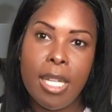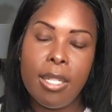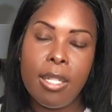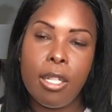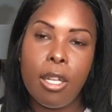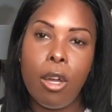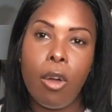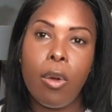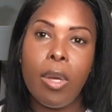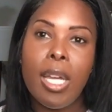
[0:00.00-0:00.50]

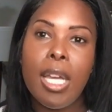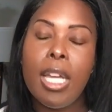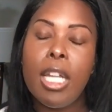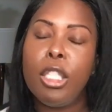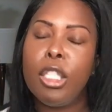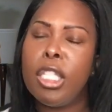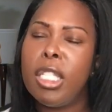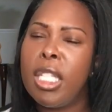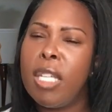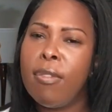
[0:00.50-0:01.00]
So
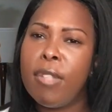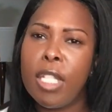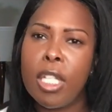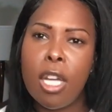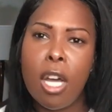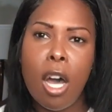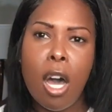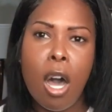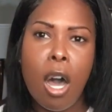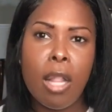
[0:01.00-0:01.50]
just give us a
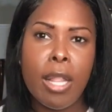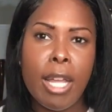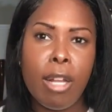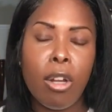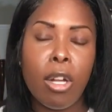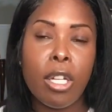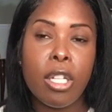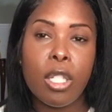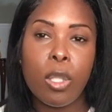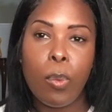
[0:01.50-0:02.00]
call later
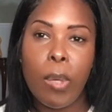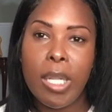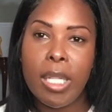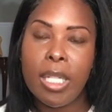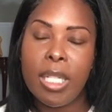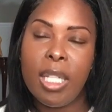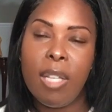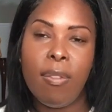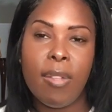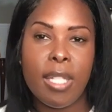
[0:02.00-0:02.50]
on this week to
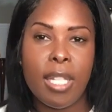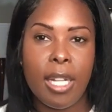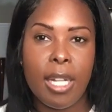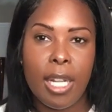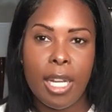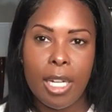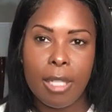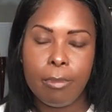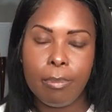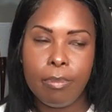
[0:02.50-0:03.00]
see if it's in
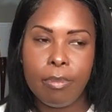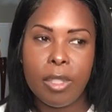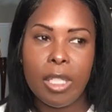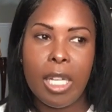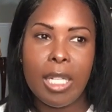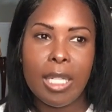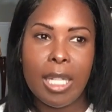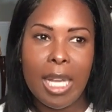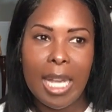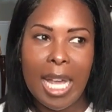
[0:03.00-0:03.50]
there. And I
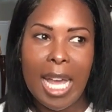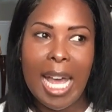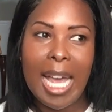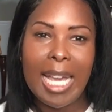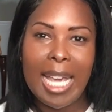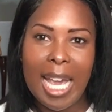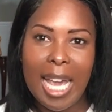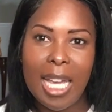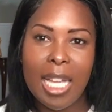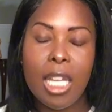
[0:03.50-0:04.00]
was like,
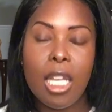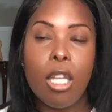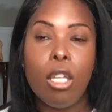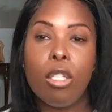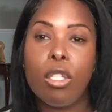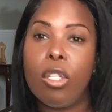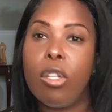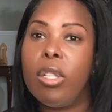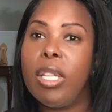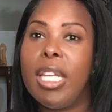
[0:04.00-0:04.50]
okay.
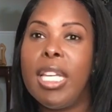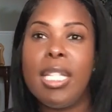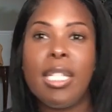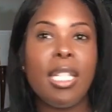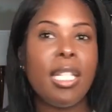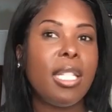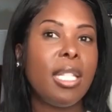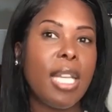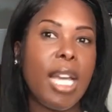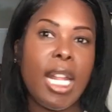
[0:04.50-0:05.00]
So at least
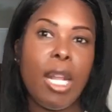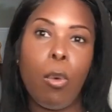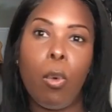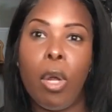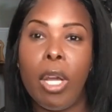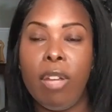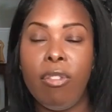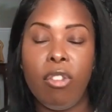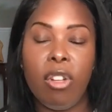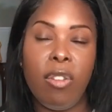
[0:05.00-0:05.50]
this lady
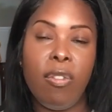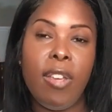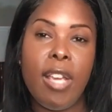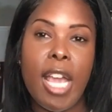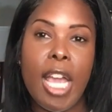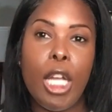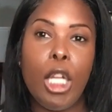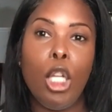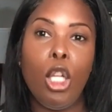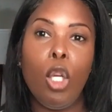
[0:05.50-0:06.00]
working for the
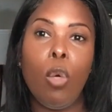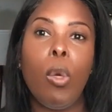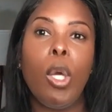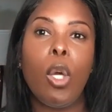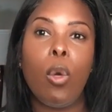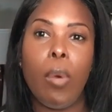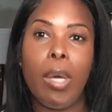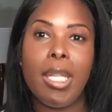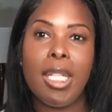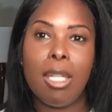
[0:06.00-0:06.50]
VA knew what
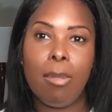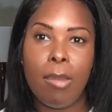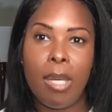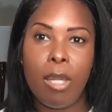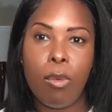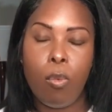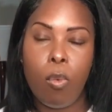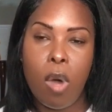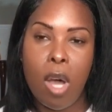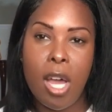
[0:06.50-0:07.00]
Quick
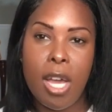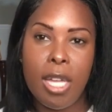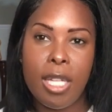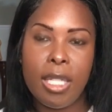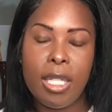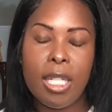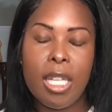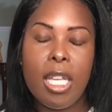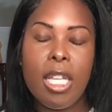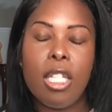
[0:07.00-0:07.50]
Submit
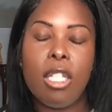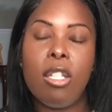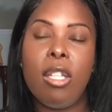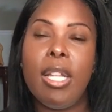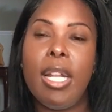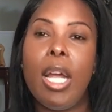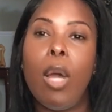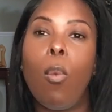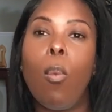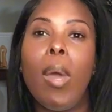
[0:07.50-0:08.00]
was. So
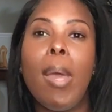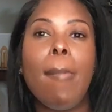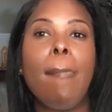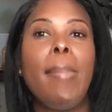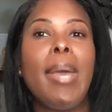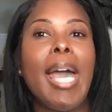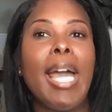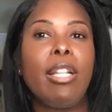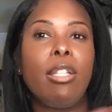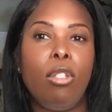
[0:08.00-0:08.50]
then I went
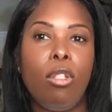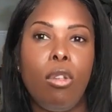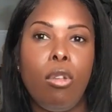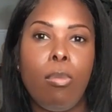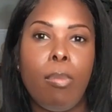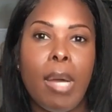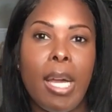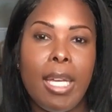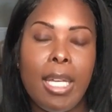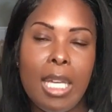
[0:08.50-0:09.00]
back to
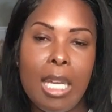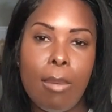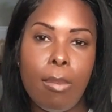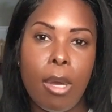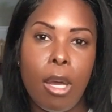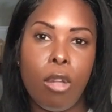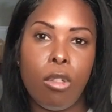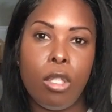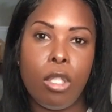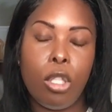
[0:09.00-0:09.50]
my
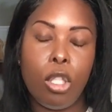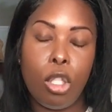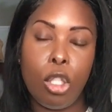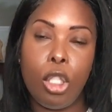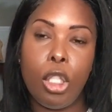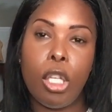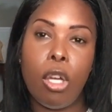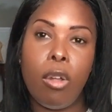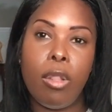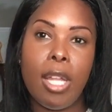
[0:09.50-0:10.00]
email to
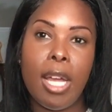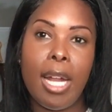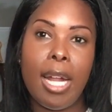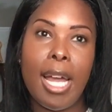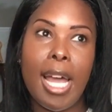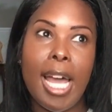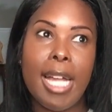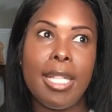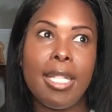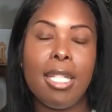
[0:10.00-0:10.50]
show that I
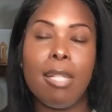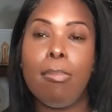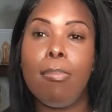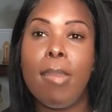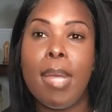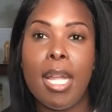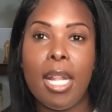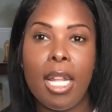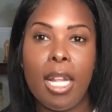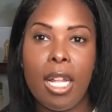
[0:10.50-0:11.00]
had
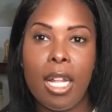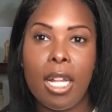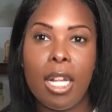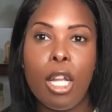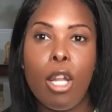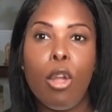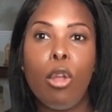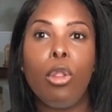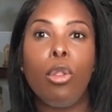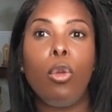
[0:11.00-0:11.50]
submitted it
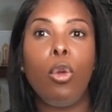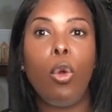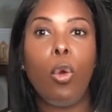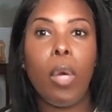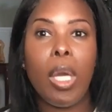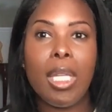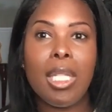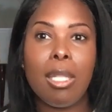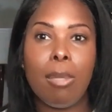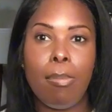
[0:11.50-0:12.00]
through
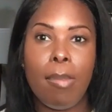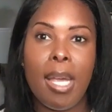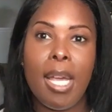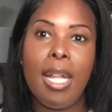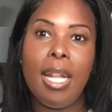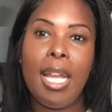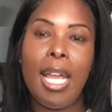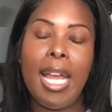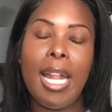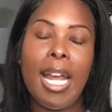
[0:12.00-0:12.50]
Quick
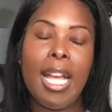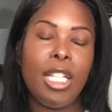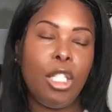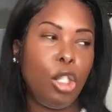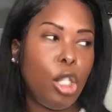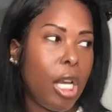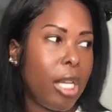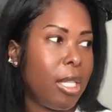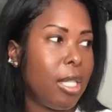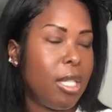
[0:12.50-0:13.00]
Submit, and I
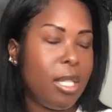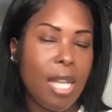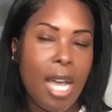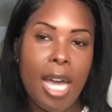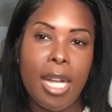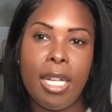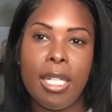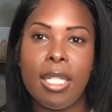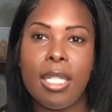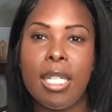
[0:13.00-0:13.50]
checked the
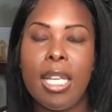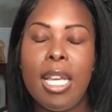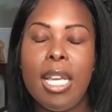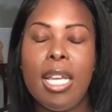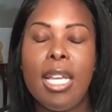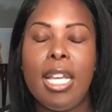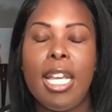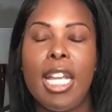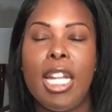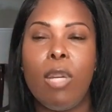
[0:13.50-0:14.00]
status,
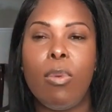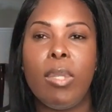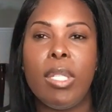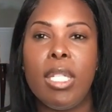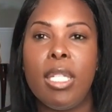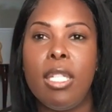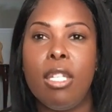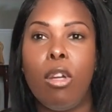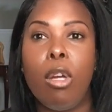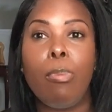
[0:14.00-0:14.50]
and it was
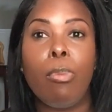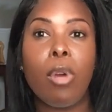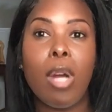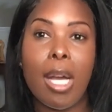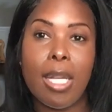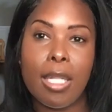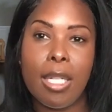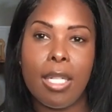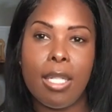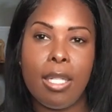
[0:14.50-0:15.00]
still
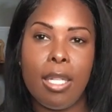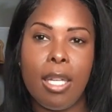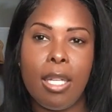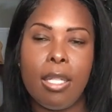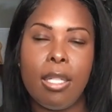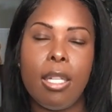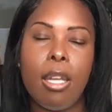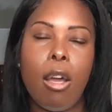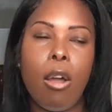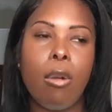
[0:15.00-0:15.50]
processing.
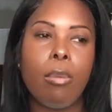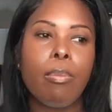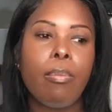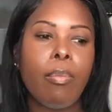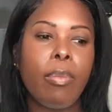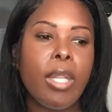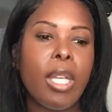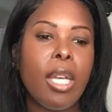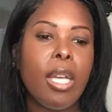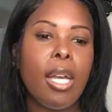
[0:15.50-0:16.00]
So
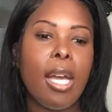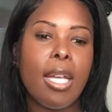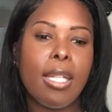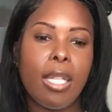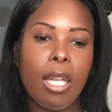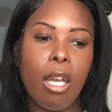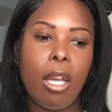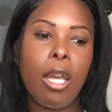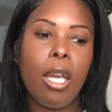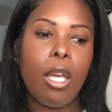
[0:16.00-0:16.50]
I was
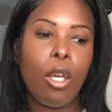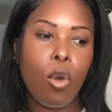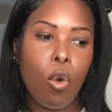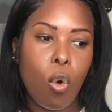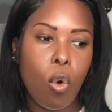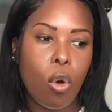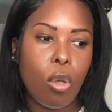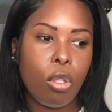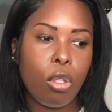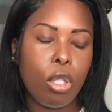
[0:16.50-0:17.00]
like, okay,
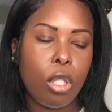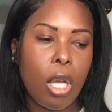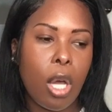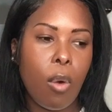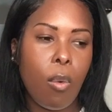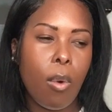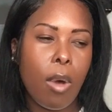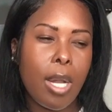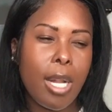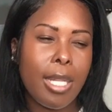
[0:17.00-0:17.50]
cool. So I
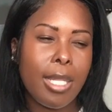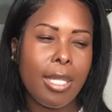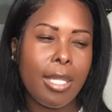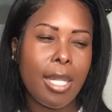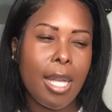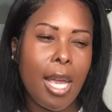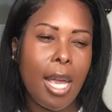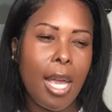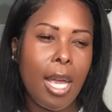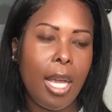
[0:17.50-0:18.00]
want to
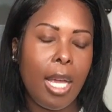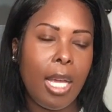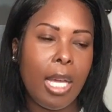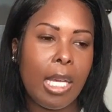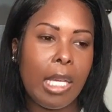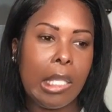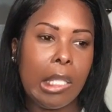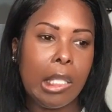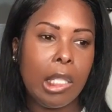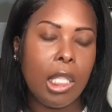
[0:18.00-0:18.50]

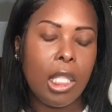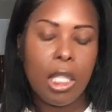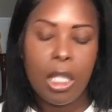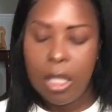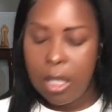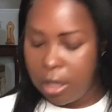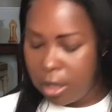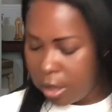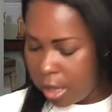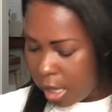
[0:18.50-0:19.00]
say,
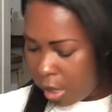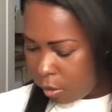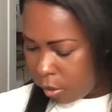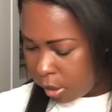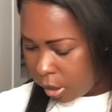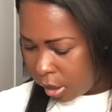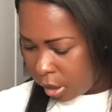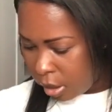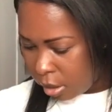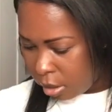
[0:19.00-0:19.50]
so that
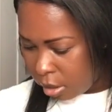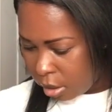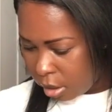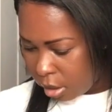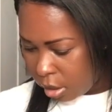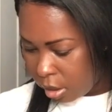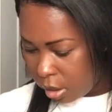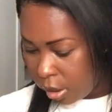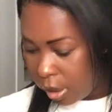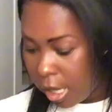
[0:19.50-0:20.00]
was,
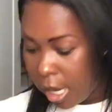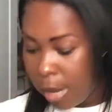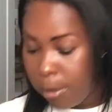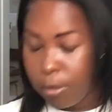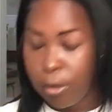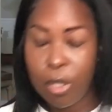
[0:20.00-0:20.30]
yeah.